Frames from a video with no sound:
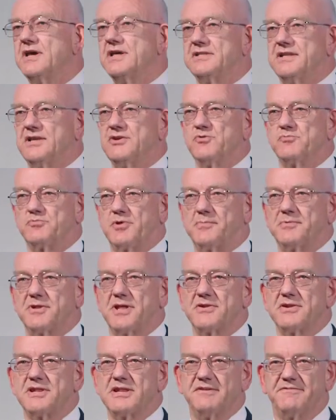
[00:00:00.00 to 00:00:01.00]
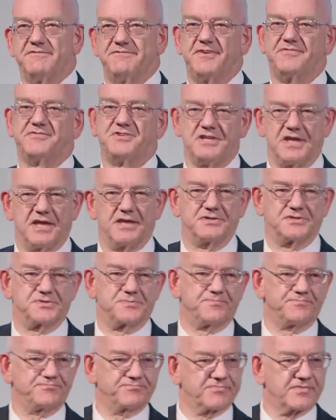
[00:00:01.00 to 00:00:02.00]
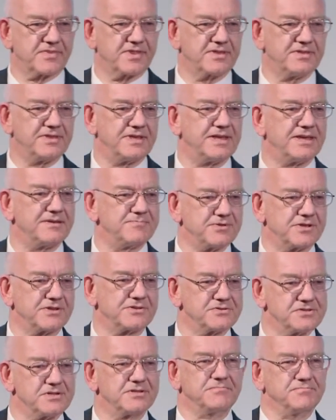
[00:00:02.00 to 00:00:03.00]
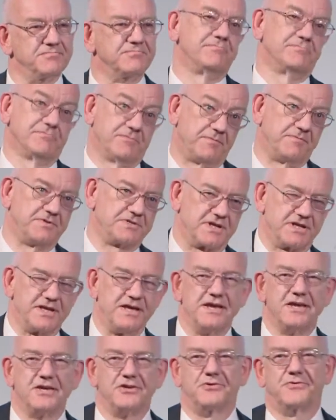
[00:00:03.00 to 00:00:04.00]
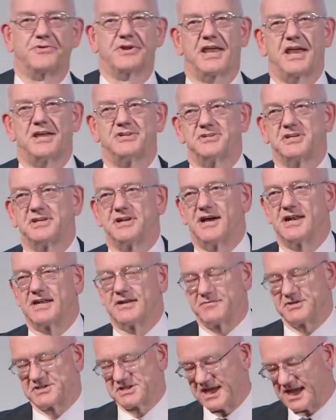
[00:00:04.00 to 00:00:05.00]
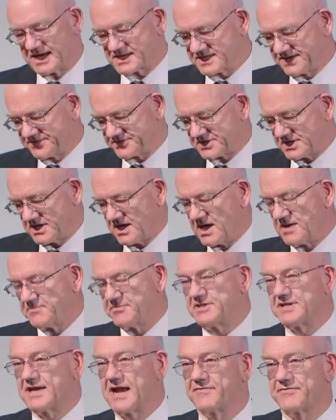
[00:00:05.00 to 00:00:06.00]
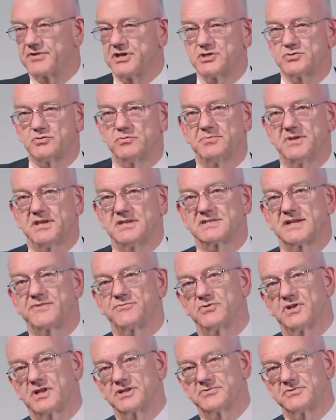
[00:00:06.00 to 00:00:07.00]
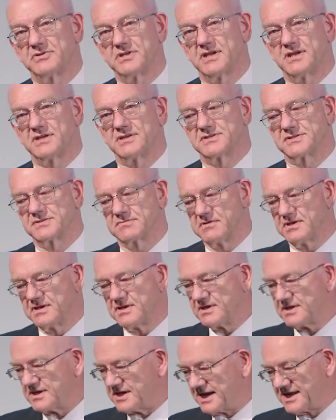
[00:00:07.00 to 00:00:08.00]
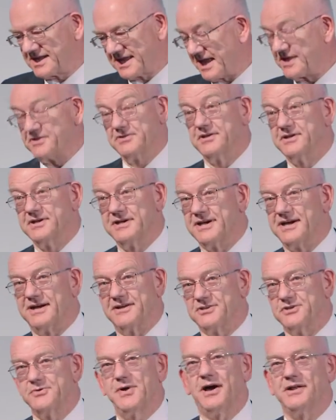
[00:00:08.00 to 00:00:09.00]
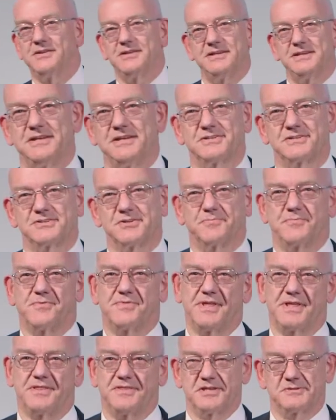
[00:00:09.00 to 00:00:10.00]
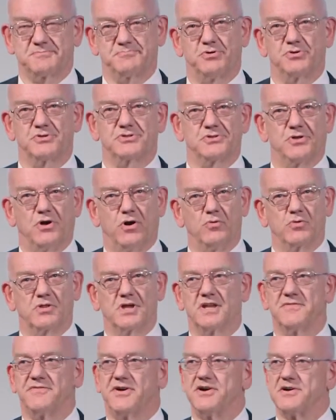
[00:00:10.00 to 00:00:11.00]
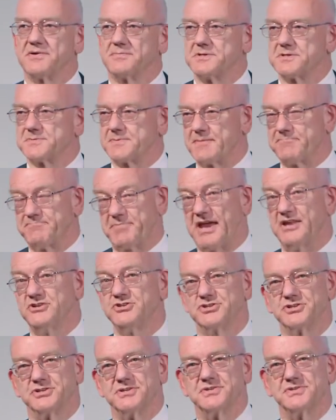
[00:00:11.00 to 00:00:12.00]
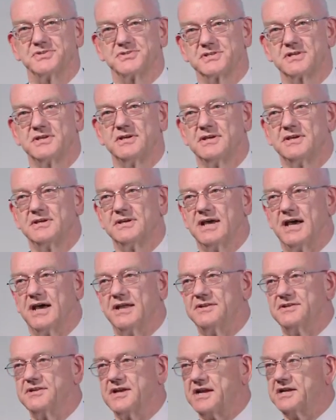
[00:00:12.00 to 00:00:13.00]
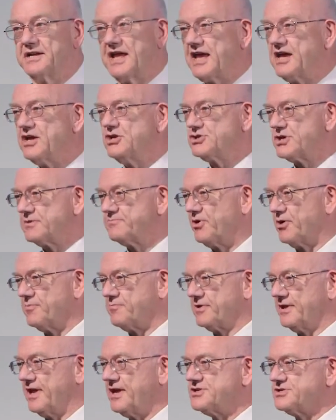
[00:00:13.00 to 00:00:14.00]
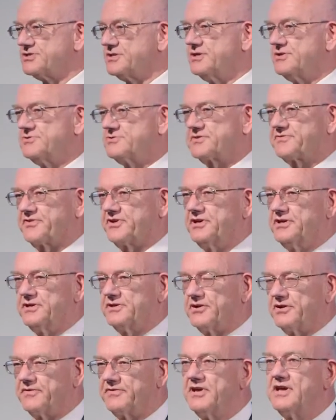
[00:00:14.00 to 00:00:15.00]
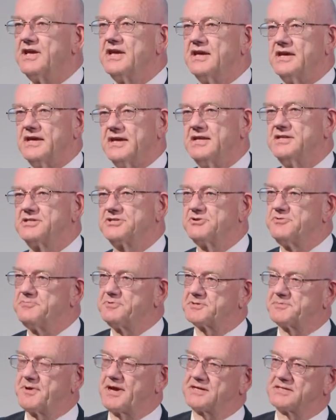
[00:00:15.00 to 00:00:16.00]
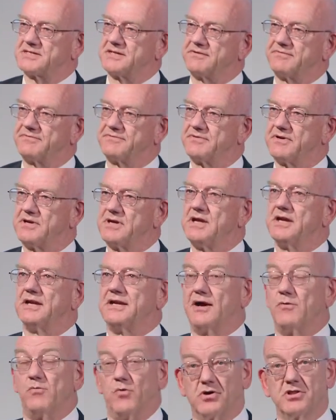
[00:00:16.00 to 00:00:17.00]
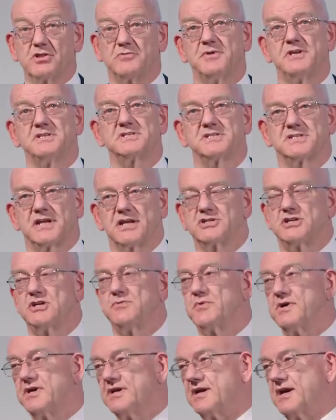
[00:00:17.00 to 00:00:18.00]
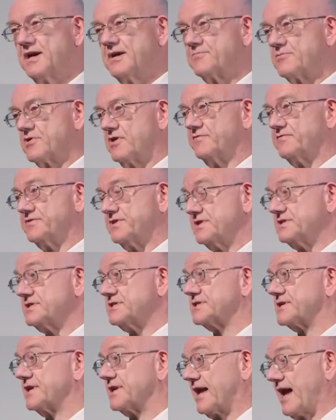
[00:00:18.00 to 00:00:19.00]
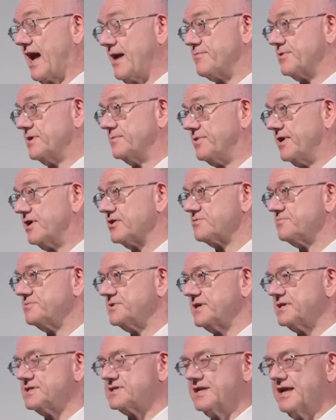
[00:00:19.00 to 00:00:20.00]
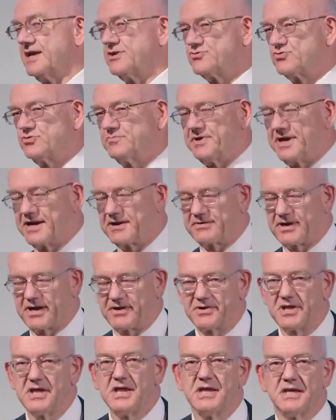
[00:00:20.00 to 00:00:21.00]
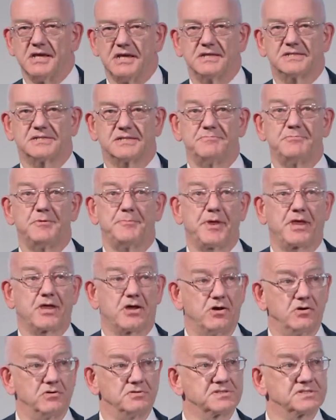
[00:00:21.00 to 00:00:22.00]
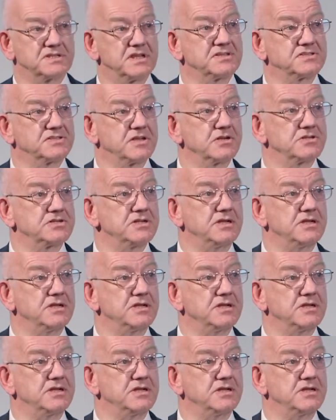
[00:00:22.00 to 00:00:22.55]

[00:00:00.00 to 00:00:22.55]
then you'll probably only live 50 years because, you know, obviously you're engaging in highly risky activity. But the average will be several hundred years. And again, you hardly to stop and think. This puts the whole kind of arguments about pensions and an aging population that you just heard of into perspective. Now, one of the reasons actually why I am confident this is going to happen, apart from the intellectual background, is simply because there's such